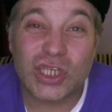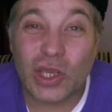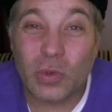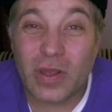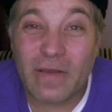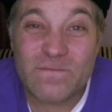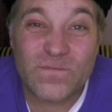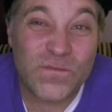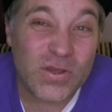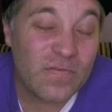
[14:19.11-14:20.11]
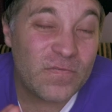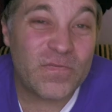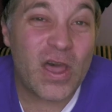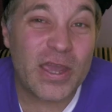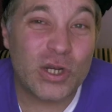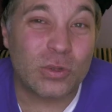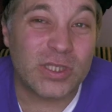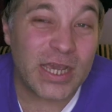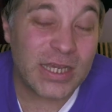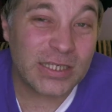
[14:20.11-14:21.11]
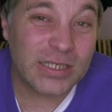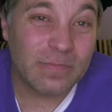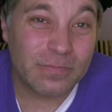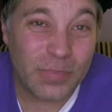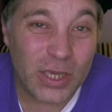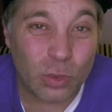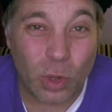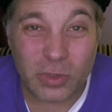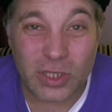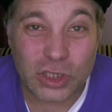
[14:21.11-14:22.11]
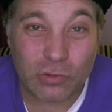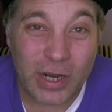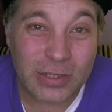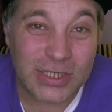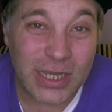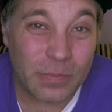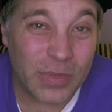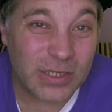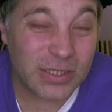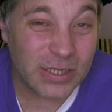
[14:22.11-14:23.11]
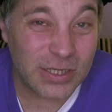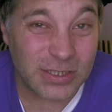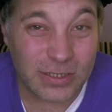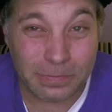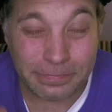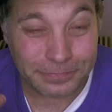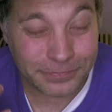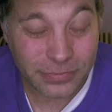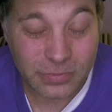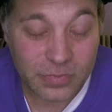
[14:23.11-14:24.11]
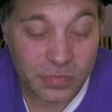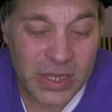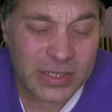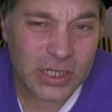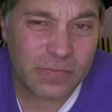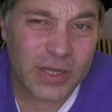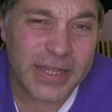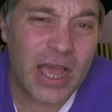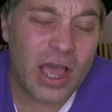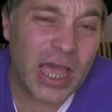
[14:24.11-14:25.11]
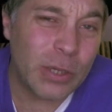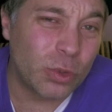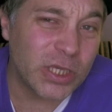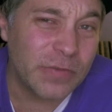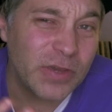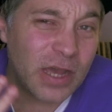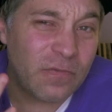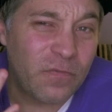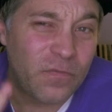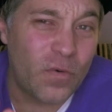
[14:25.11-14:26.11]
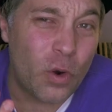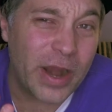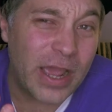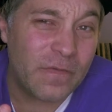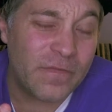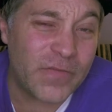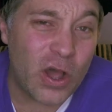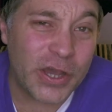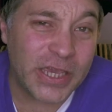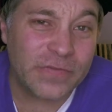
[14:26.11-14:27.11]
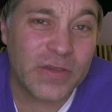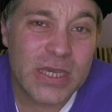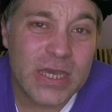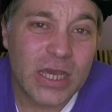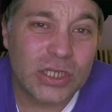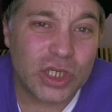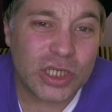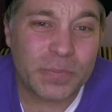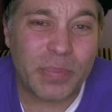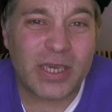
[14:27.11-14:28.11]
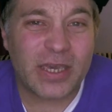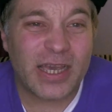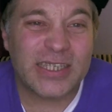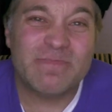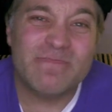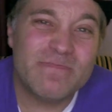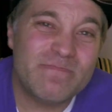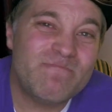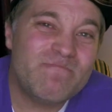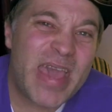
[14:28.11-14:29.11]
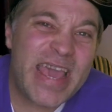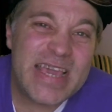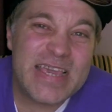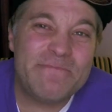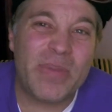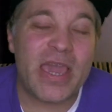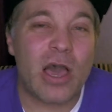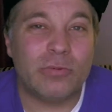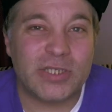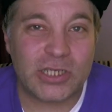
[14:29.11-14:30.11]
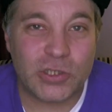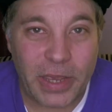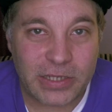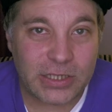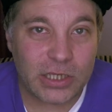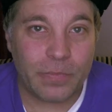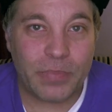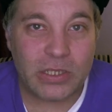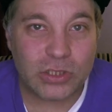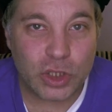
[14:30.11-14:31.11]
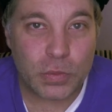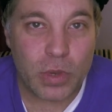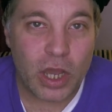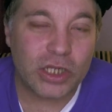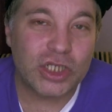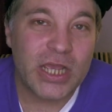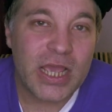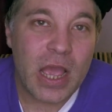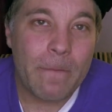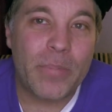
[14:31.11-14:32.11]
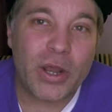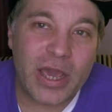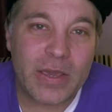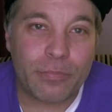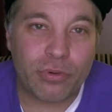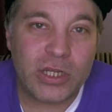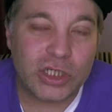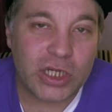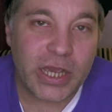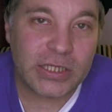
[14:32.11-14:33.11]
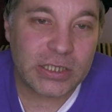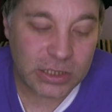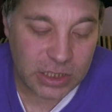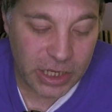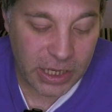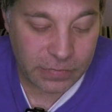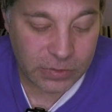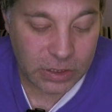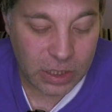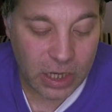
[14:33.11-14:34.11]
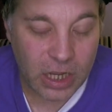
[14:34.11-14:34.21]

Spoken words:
So for the final disc, being the one with the surround sound mixes and stuff like that, I will give it a 4 out of 5, just because maybe I was expecting a bit too much, but I appreciate Steve's